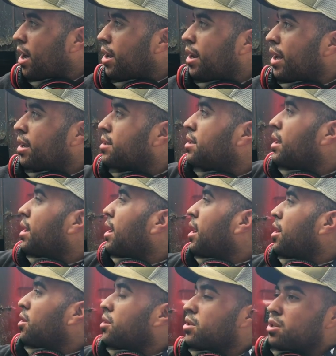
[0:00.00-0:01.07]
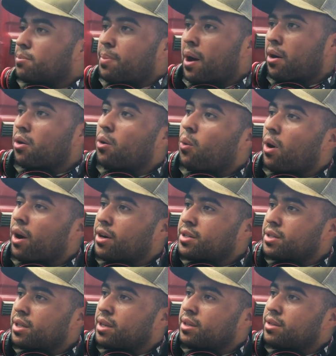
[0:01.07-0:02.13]
next thing here is to power
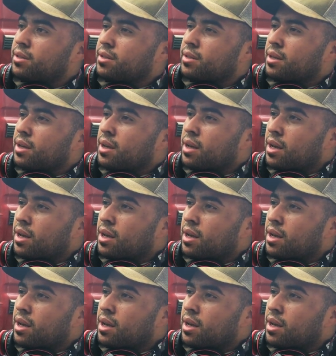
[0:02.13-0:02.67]
wash this.